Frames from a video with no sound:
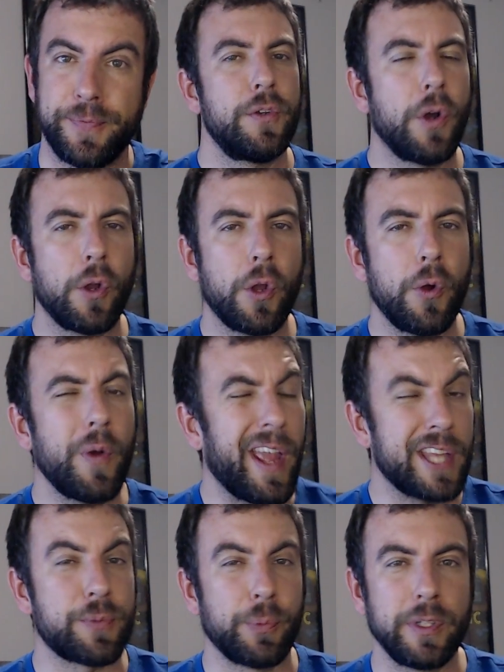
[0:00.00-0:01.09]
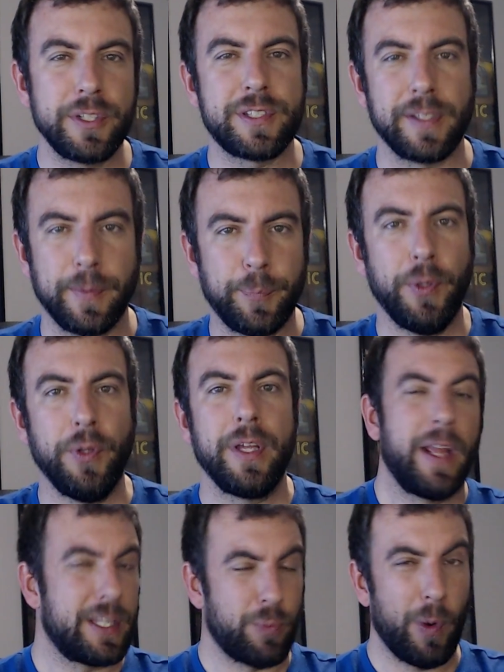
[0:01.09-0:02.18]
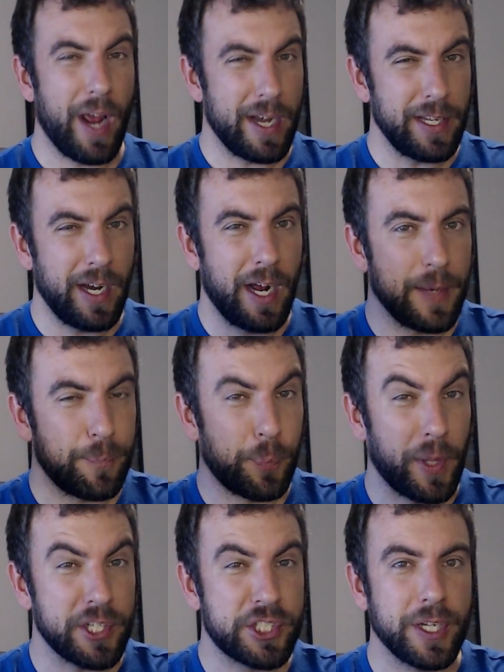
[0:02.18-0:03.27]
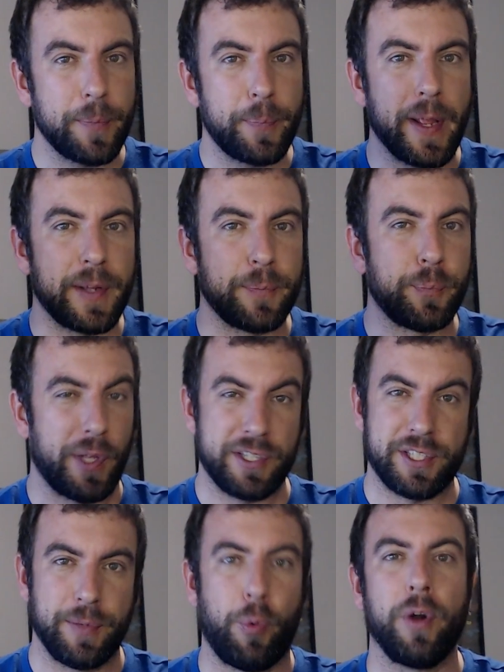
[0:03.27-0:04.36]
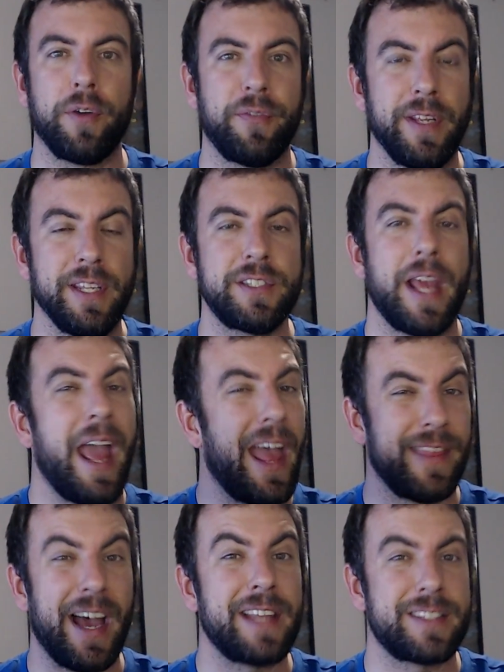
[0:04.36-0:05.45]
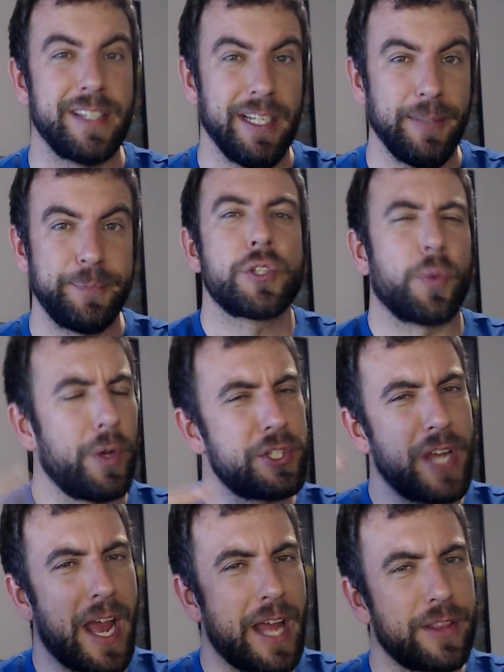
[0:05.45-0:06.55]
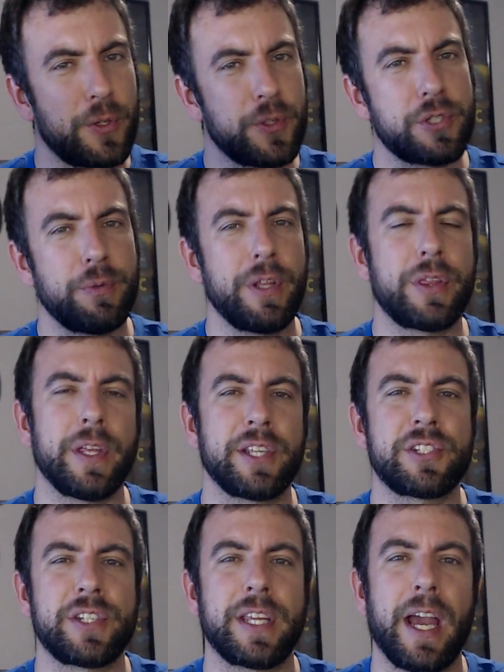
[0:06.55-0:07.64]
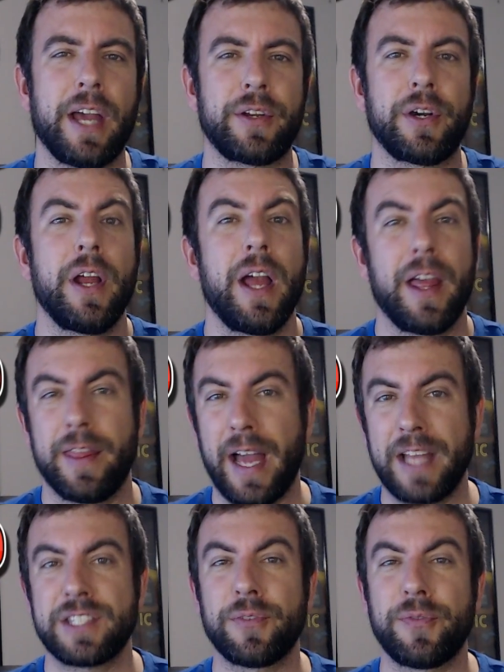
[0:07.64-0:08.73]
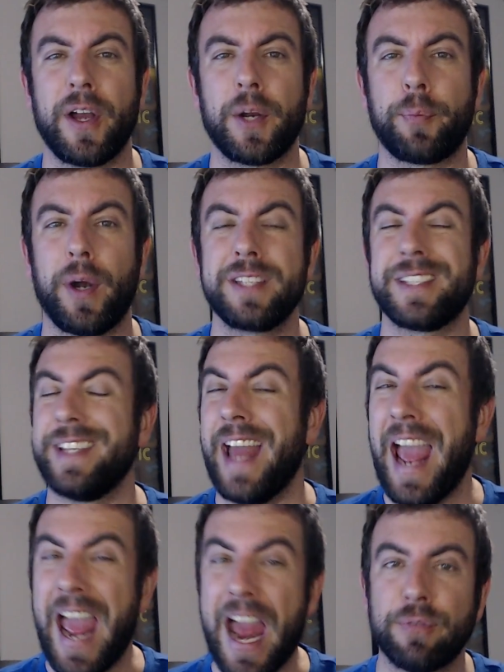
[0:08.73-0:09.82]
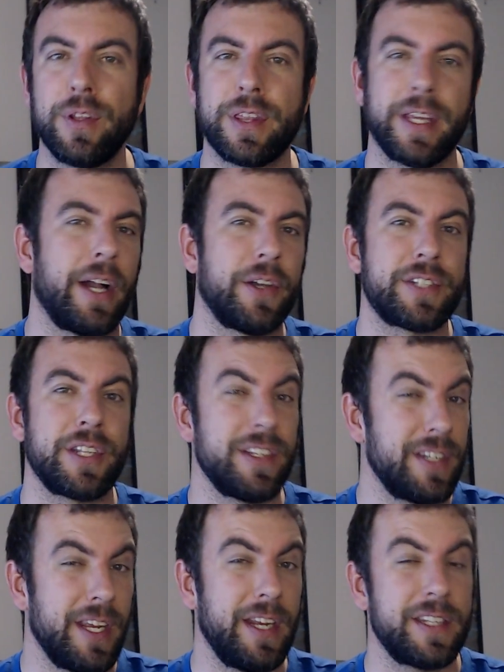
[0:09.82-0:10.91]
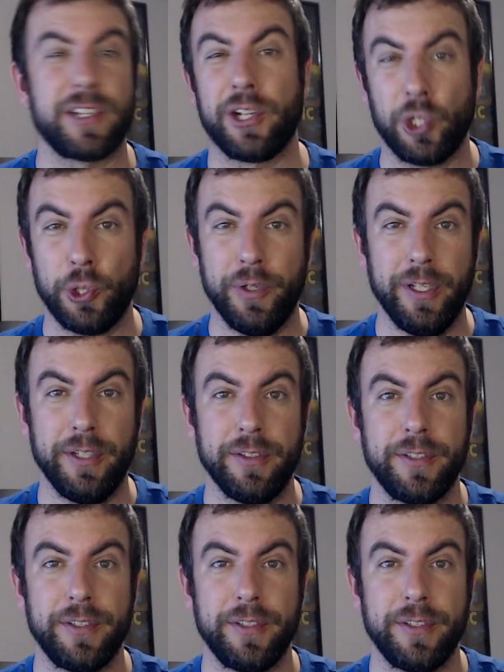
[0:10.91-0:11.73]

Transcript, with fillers: Nolo, it's really simple. It's 199 plus shipping plus import fees, and that's it. So once you add those three things together, that's the final price and everything else that you need is included.